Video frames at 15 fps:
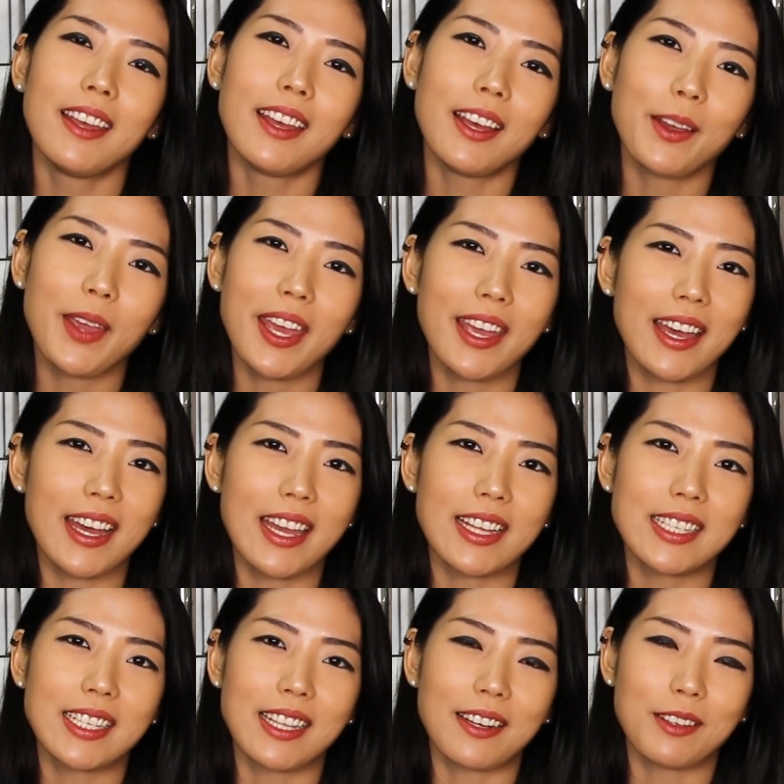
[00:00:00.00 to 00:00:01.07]
Okay
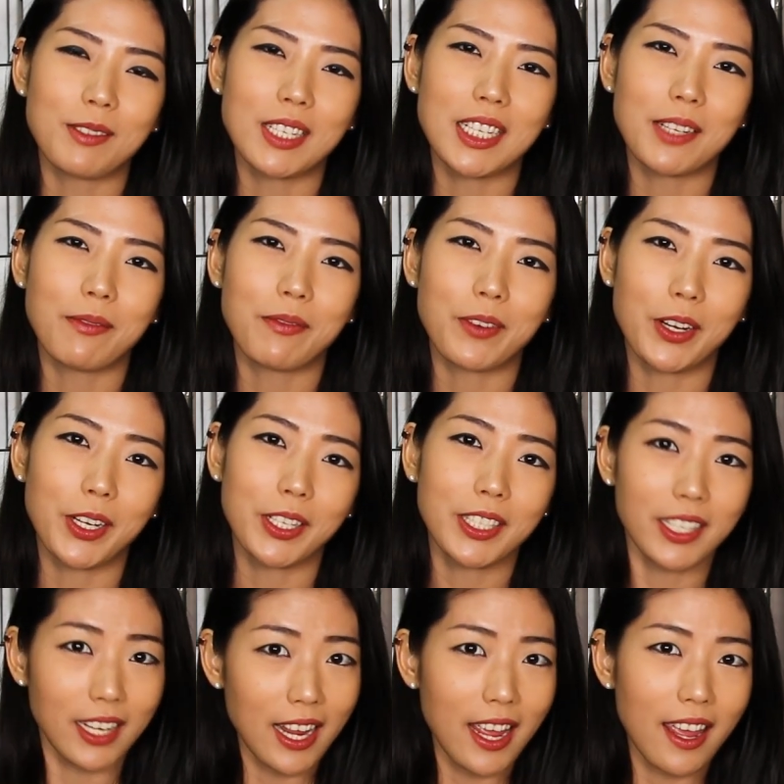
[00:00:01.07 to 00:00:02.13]
guys, that was it for
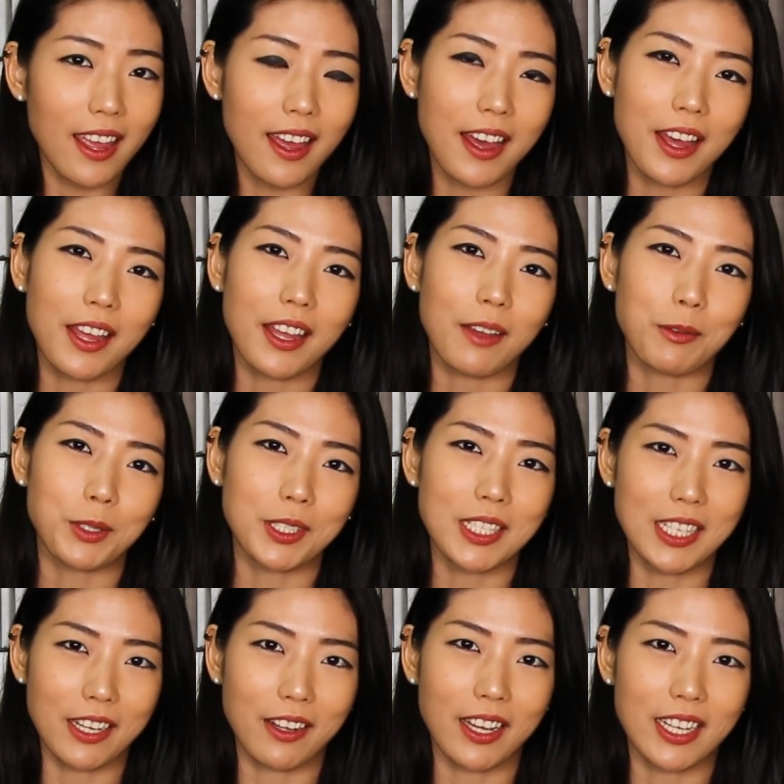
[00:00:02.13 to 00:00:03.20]
today. I will
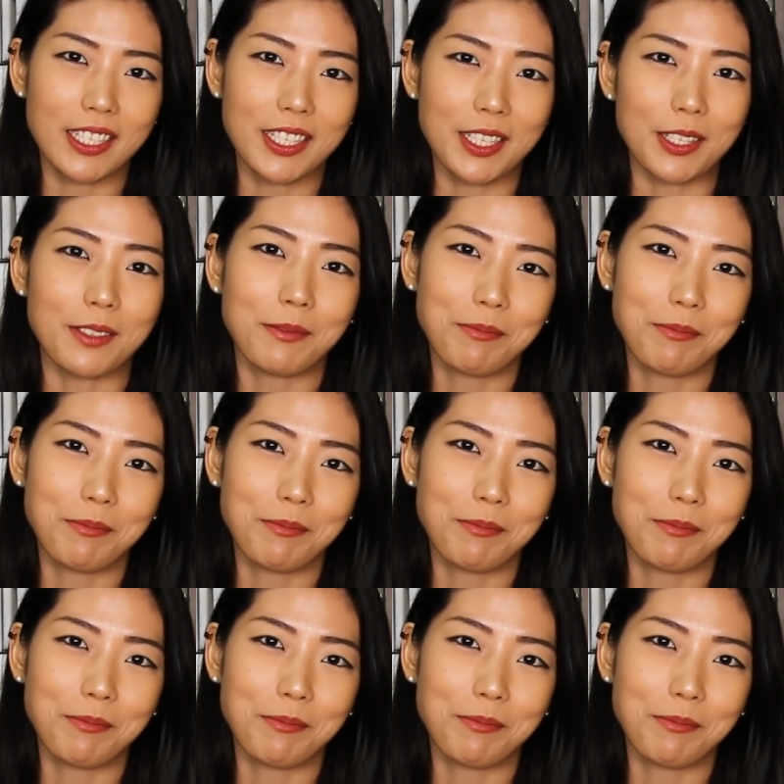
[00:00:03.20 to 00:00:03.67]
see you guys soon.